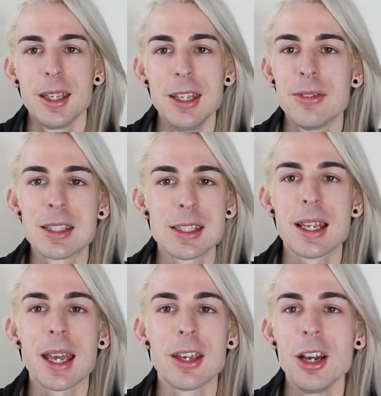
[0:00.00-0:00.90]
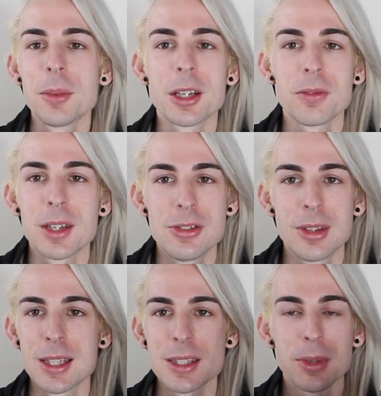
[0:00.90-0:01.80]
Even today, I'm going to read
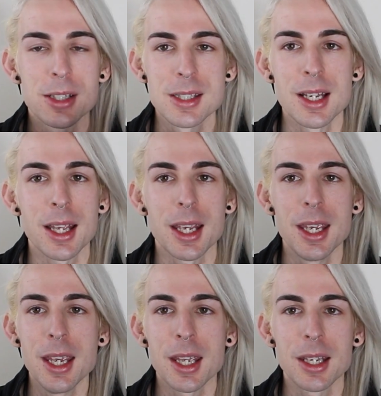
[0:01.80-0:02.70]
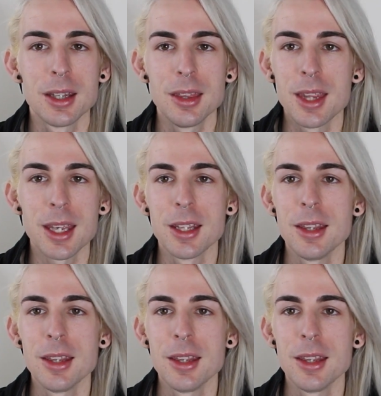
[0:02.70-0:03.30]
you this one today, and